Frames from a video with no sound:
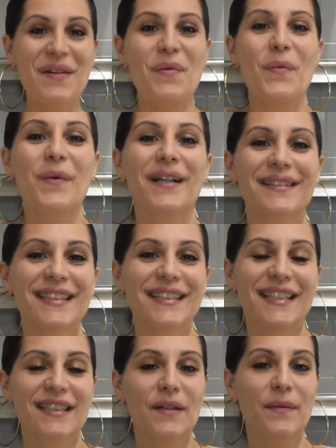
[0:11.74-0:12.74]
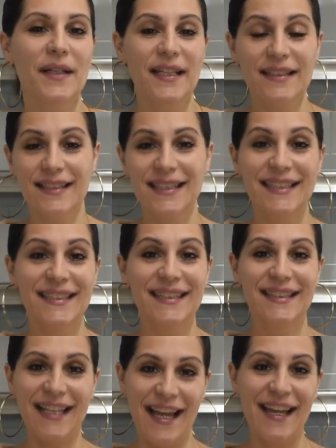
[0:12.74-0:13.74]
welcome to ggmix.
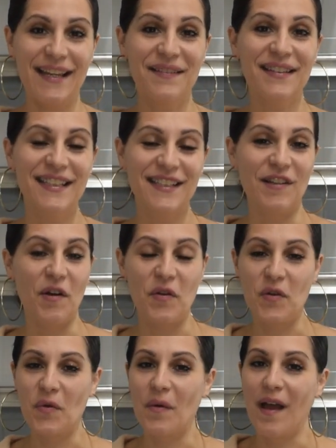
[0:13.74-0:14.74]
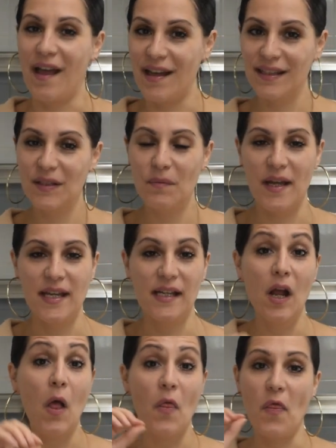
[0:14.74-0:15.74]
Today I'm going to show you how to make
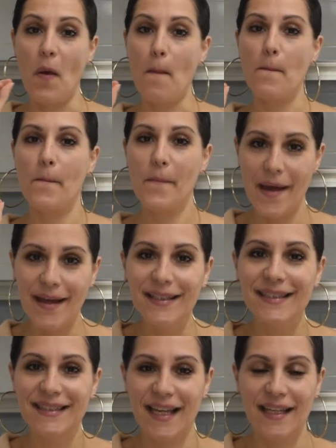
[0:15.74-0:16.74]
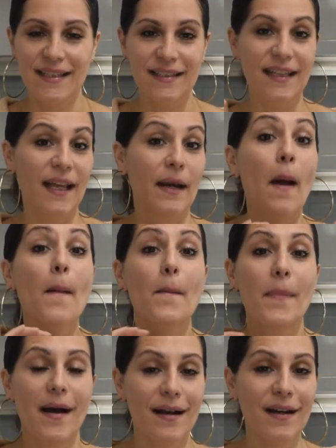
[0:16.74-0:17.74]
the best tasting
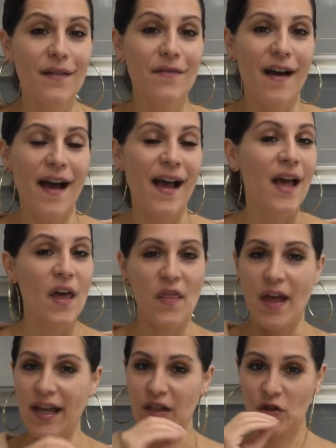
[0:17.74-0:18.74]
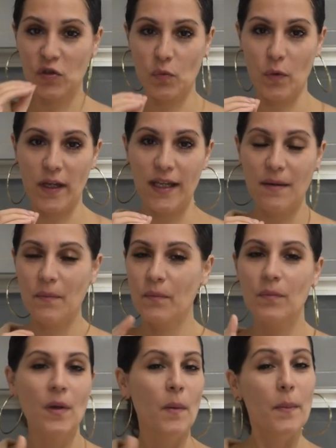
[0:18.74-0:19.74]
baklava that is sweet,
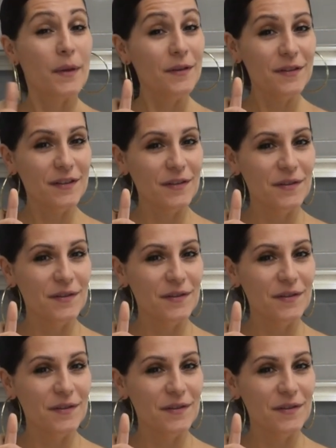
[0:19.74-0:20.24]
but not too